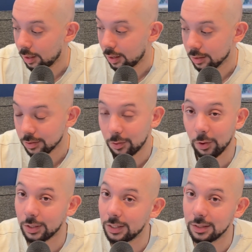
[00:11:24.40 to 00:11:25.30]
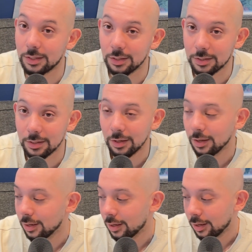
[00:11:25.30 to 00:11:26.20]
it's not the easiest,
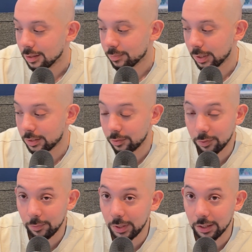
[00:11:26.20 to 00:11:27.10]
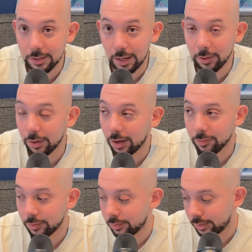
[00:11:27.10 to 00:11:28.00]
especially for me, because I don't
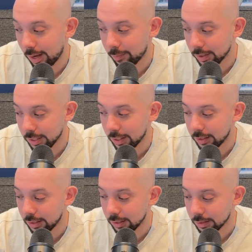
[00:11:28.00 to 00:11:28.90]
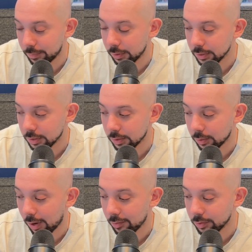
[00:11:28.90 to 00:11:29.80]
have that much editing experience.
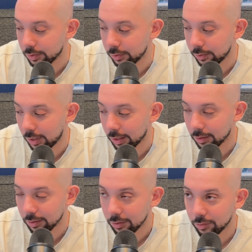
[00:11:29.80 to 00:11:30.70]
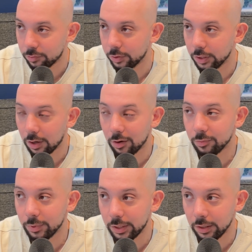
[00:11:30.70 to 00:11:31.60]
So having to do like a
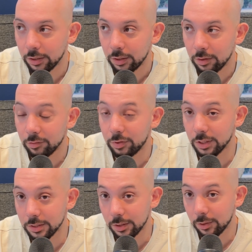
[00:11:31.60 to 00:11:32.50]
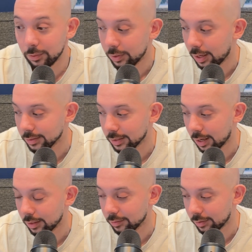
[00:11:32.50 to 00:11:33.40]
3.5 minute VSL has
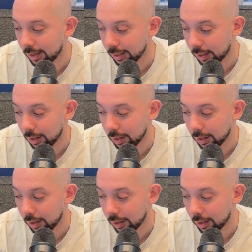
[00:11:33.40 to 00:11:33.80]
kind of like